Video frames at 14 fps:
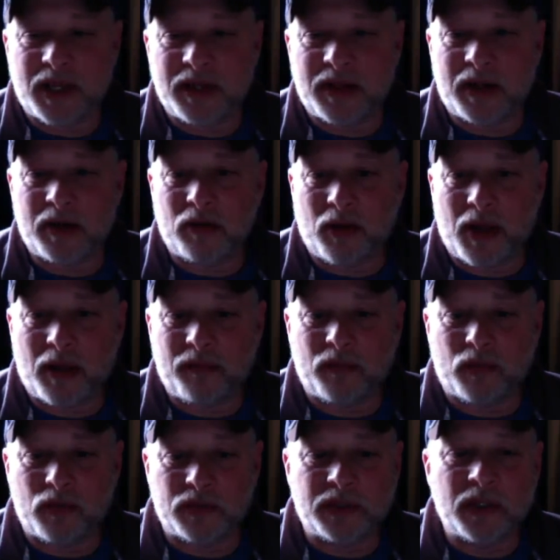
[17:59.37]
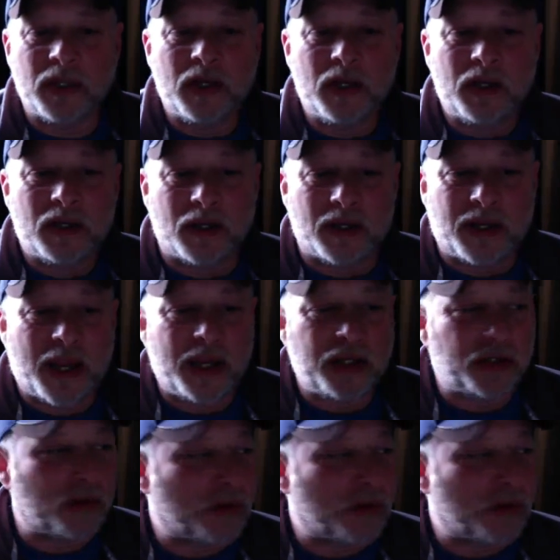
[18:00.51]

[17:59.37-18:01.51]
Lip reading: that he'll have those occasional